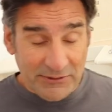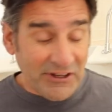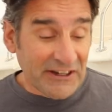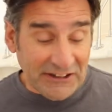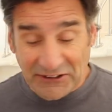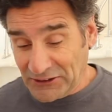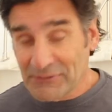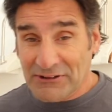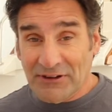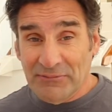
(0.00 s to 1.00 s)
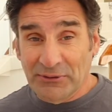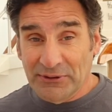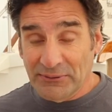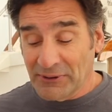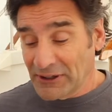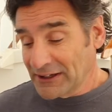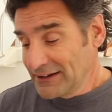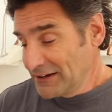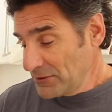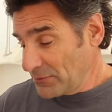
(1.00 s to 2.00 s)
particular because I'm doing the work,
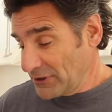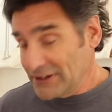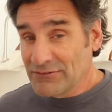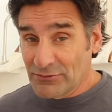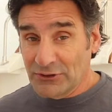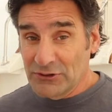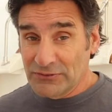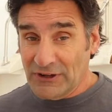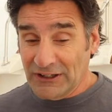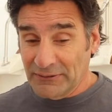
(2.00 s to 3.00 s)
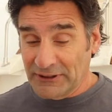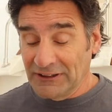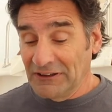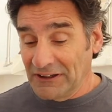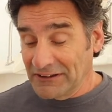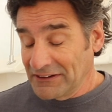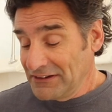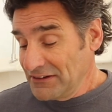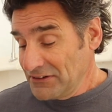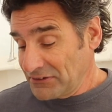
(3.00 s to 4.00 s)
but even for you following along.
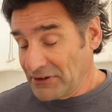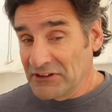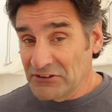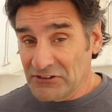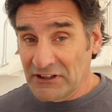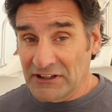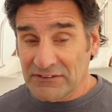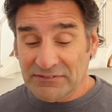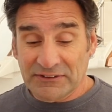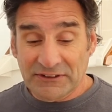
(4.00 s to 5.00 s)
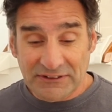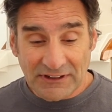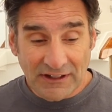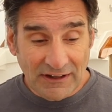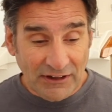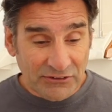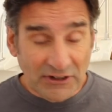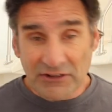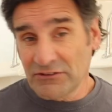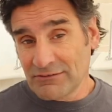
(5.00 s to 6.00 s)
So I understand if uh, I'll
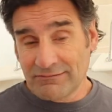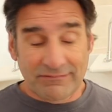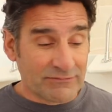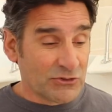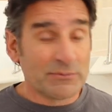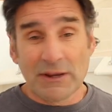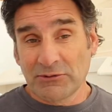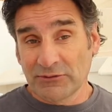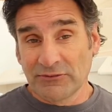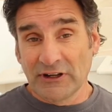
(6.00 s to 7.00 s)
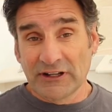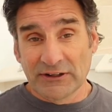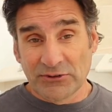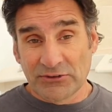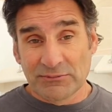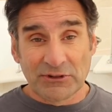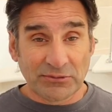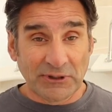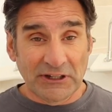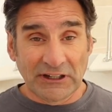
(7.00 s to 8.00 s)
try to do maybe some videos in
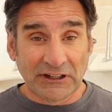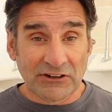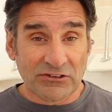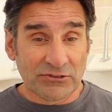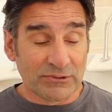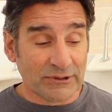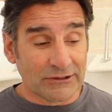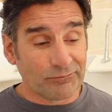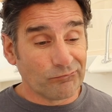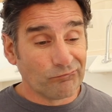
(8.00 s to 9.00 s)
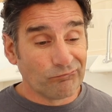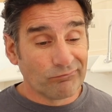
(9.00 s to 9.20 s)
between here to um,